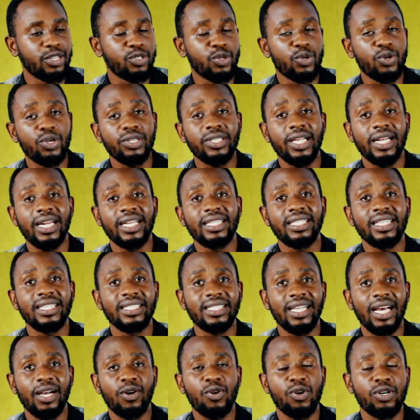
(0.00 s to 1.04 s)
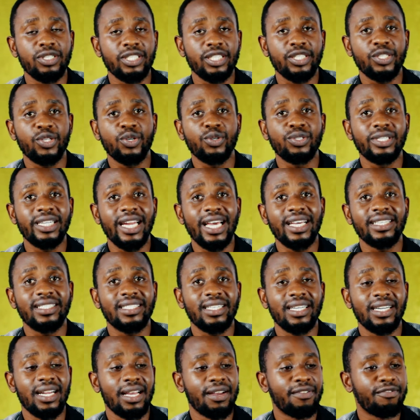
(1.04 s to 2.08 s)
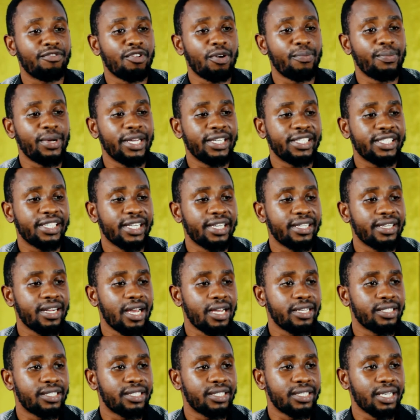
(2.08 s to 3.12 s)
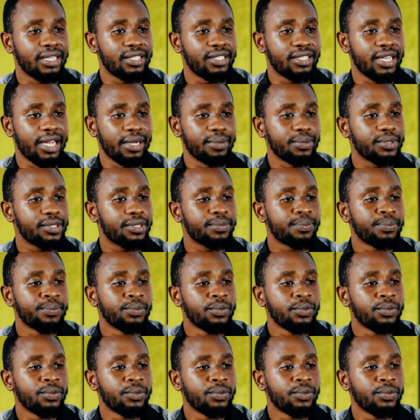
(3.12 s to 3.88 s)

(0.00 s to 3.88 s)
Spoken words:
So those are the things that constitute nursing information systems.